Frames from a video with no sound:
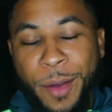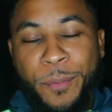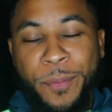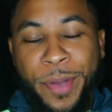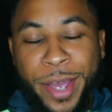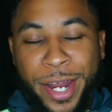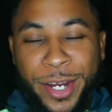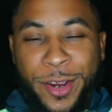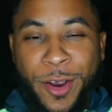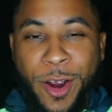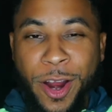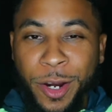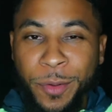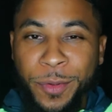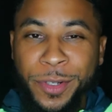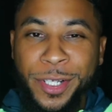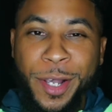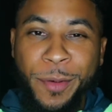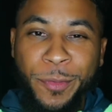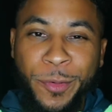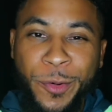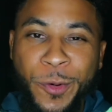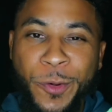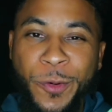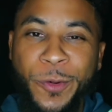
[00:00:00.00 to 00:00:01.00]
Petty arguments
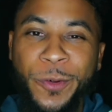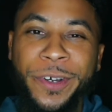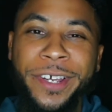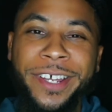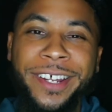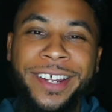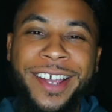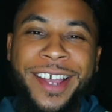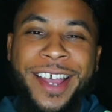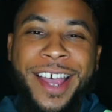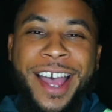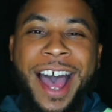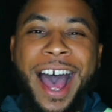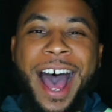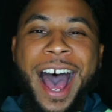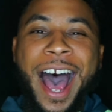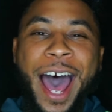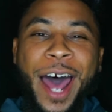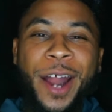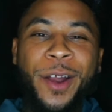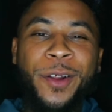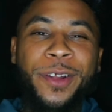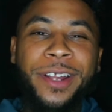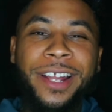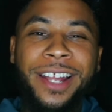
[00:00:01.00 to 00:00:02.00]
I'm cool with.
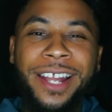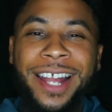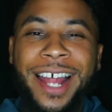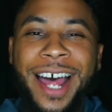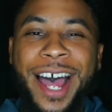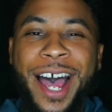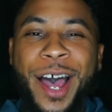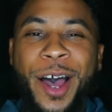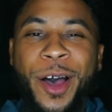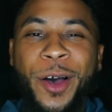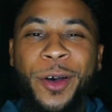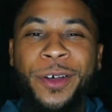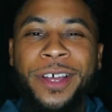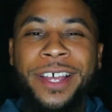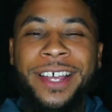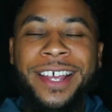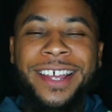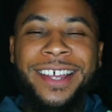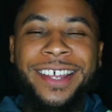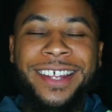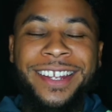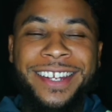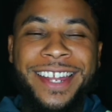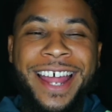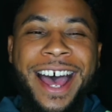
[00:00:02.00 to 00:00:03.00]
I don't allow
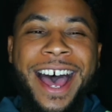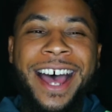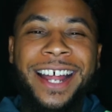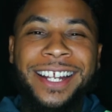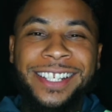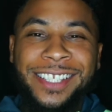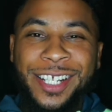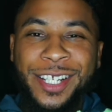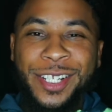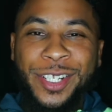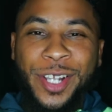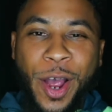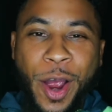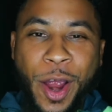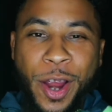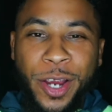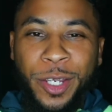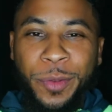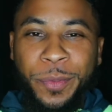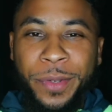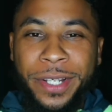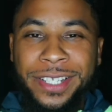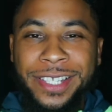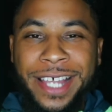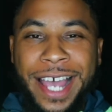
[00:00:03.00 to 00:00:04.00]
nonsense
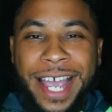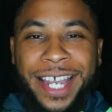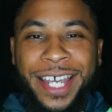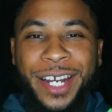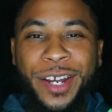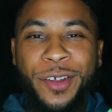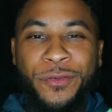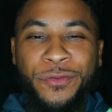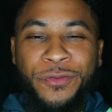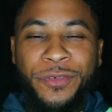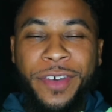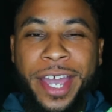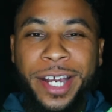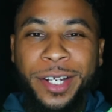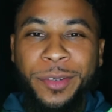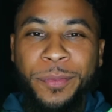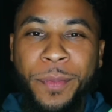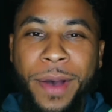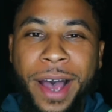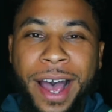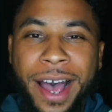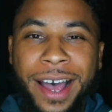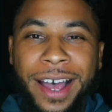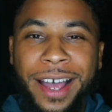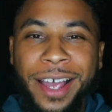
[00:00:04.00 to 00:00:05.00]
arguments that can affect
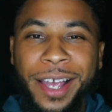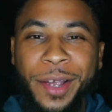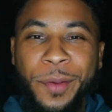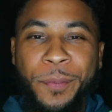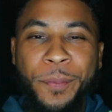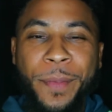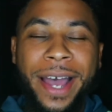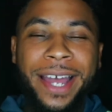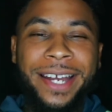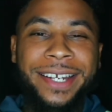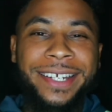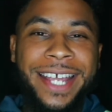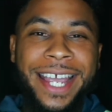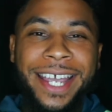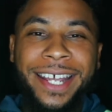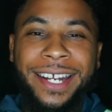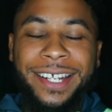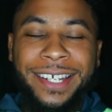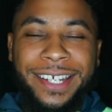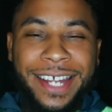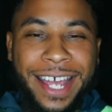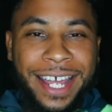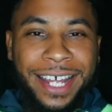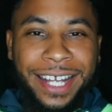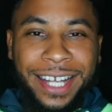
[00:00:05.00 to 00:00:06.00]
my
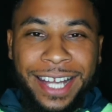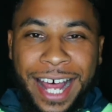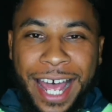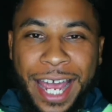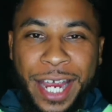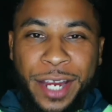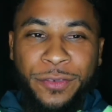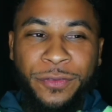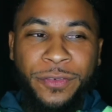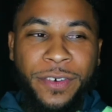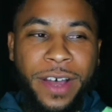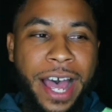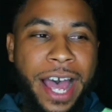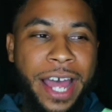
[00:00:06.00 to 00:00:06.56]
day-to-day life.